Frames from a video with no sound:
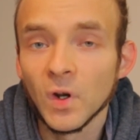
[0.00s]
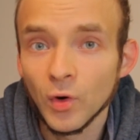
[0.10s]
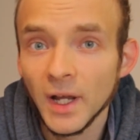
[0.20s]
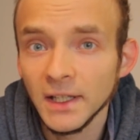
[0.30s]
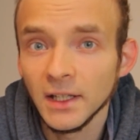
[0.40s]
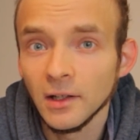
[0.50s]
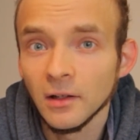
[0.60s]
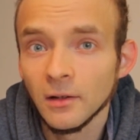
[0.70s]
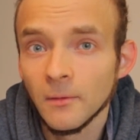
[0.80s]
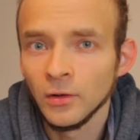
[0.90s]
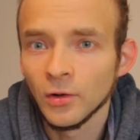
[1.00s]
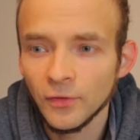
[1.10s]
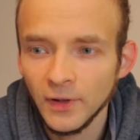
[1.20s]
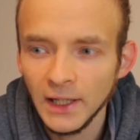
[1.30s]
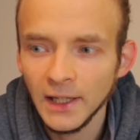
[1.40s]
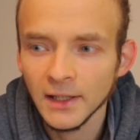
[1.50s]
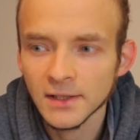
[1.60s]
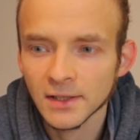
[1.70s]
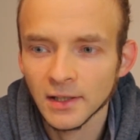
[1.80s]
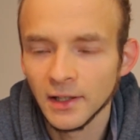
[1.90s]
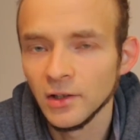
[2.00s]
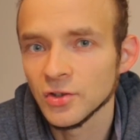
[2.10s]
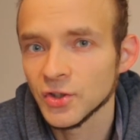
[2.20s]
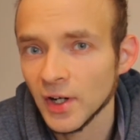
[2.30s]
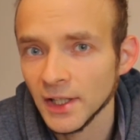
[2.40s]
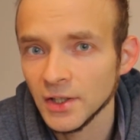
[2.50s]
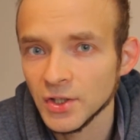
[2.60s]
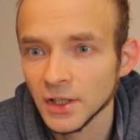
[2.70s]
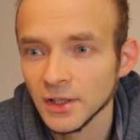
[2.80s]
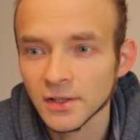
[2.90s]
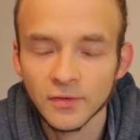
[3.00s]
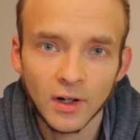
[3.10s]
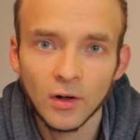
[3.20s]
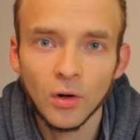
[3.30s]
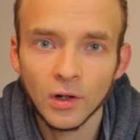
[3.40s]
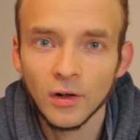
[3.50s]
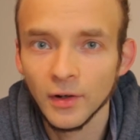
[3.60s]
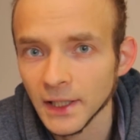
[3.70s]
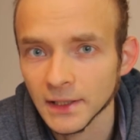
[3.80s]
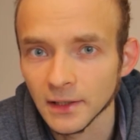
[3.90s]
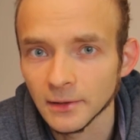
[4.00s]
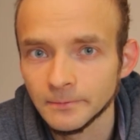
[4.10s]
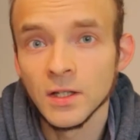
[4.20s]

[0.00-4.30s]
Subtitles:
ready, your feelings and your strategies were all connected.